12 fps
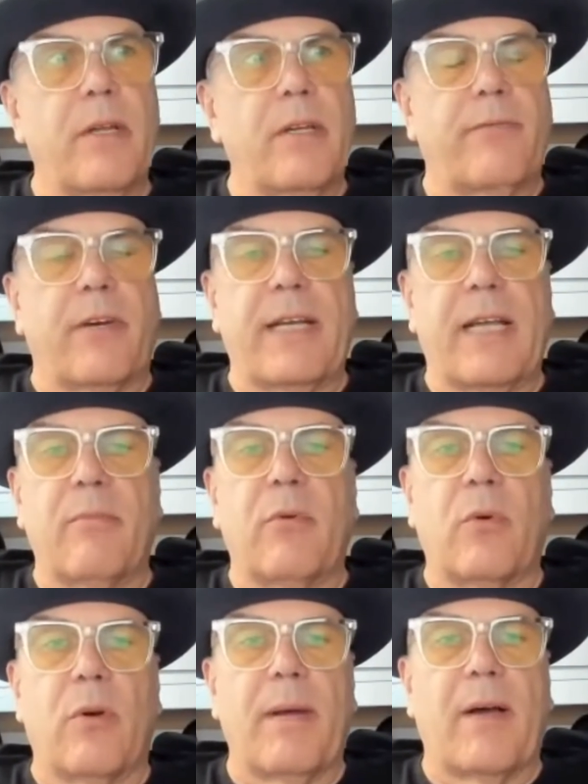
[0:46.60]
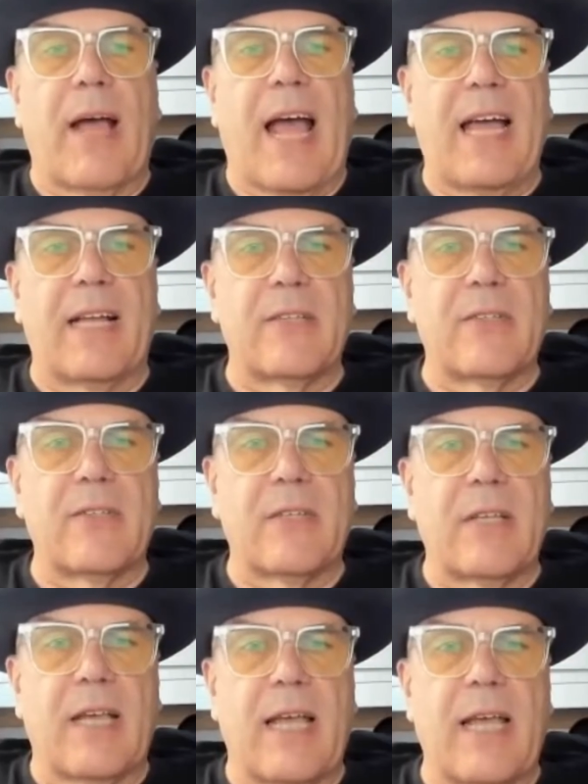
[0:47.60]
find out more about hats?
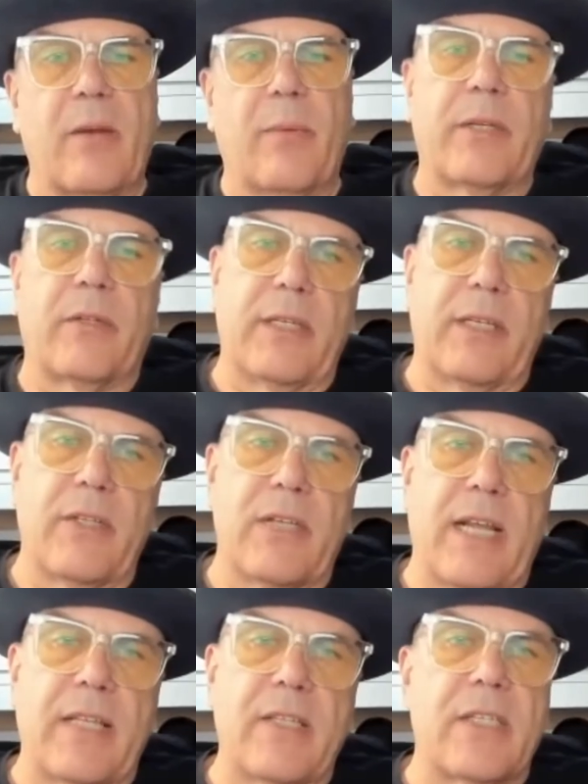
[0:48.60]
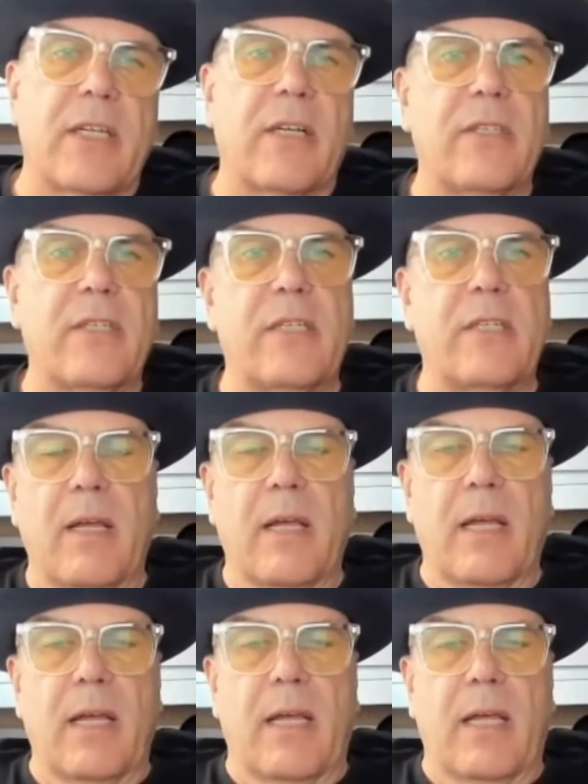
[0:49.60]
And I went on the internet and started
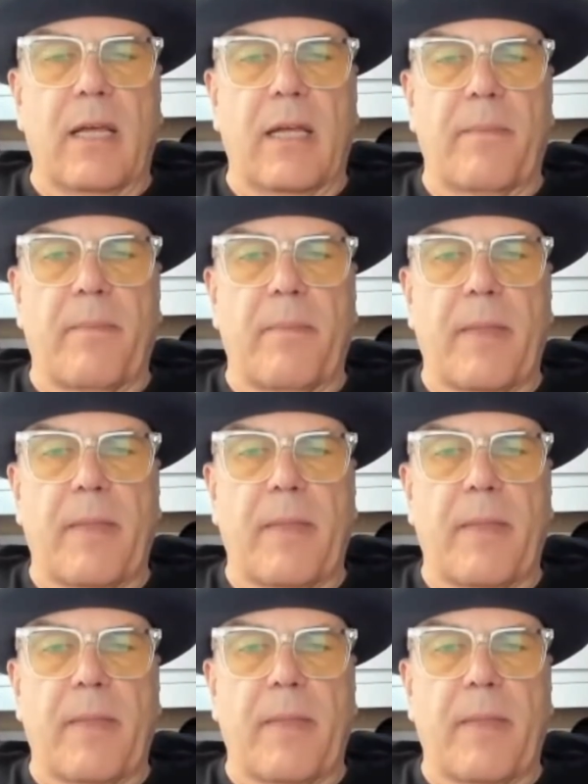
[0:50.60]
uh,